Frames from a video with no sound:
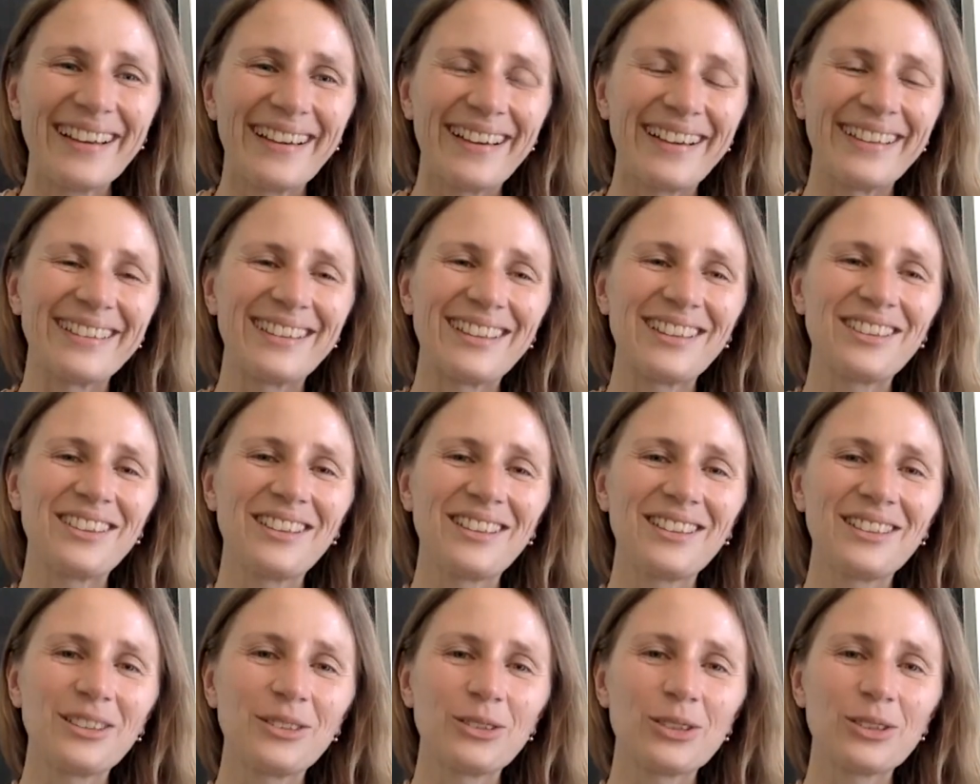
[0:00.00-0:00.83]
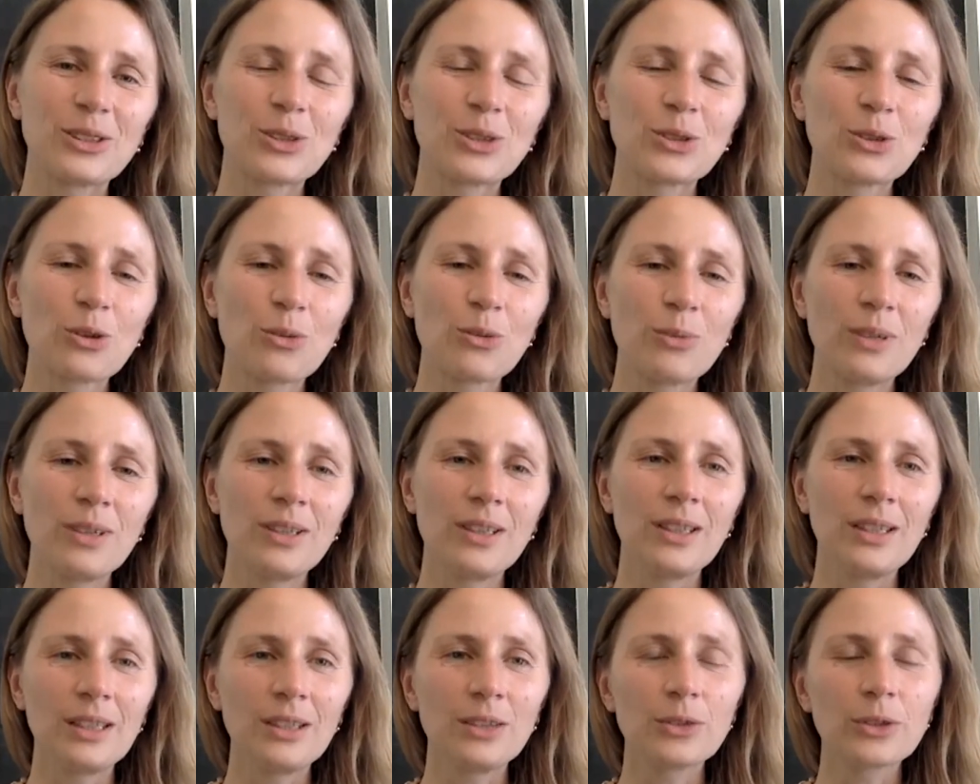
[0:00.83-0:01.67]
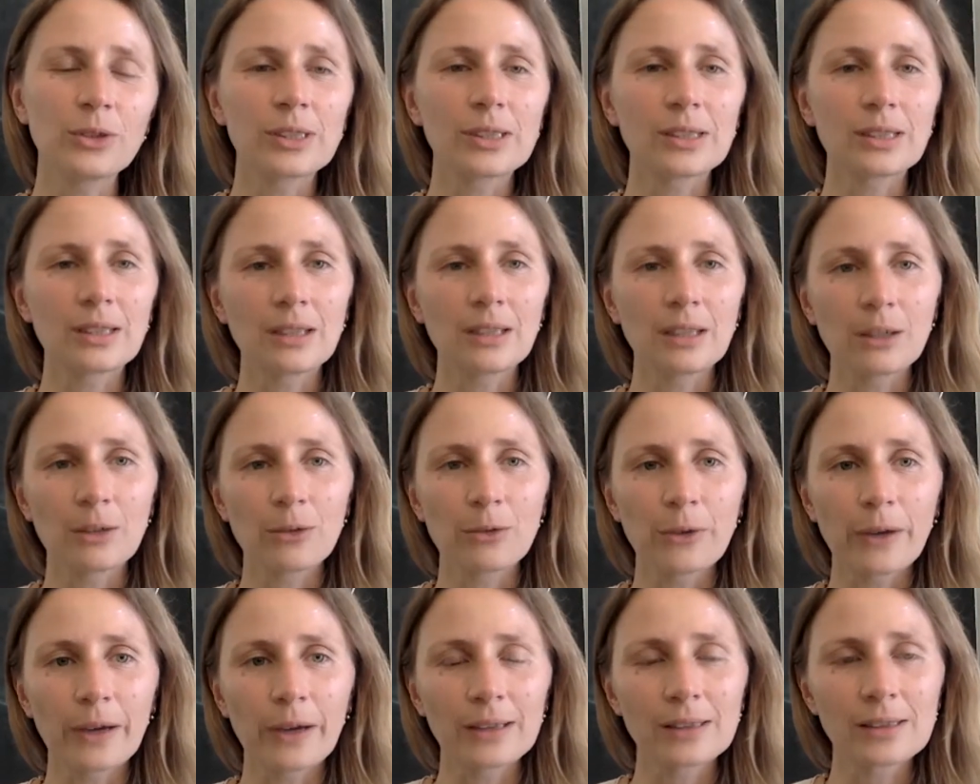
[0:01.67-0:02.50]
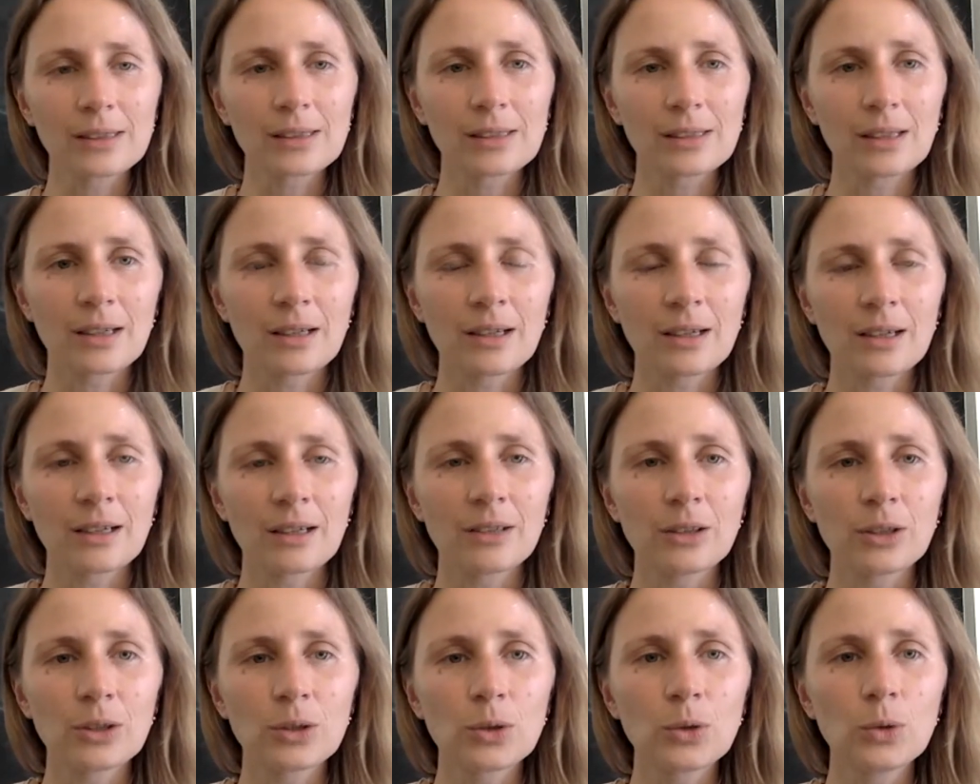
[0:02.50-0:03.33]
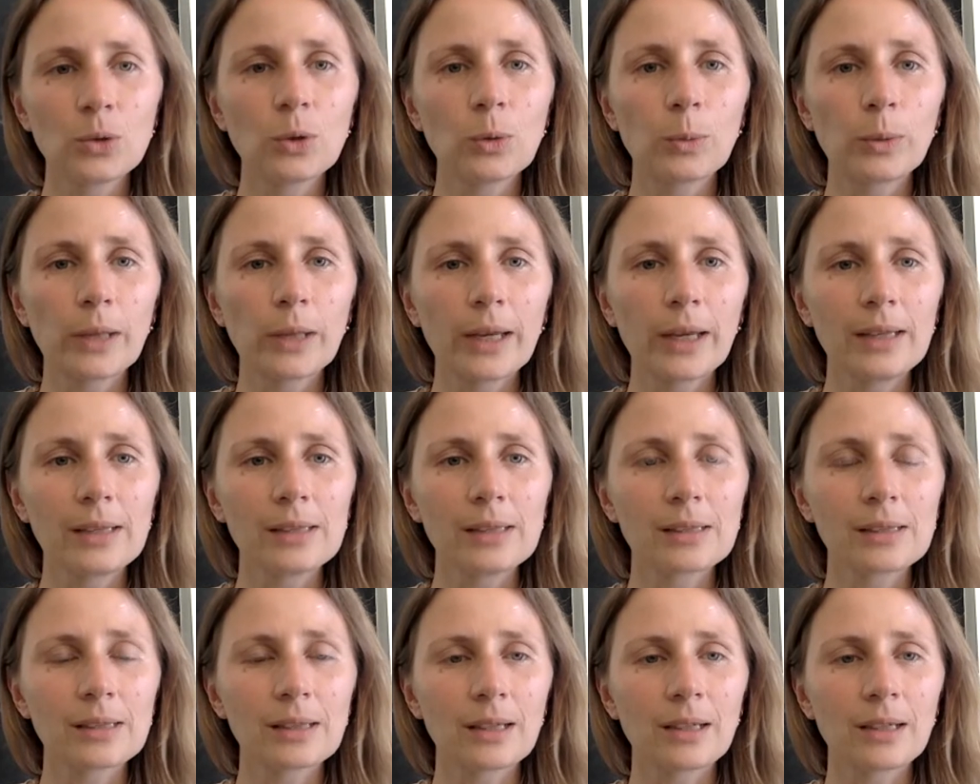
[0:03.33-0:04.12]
And I think there are so many interesting effects that took place,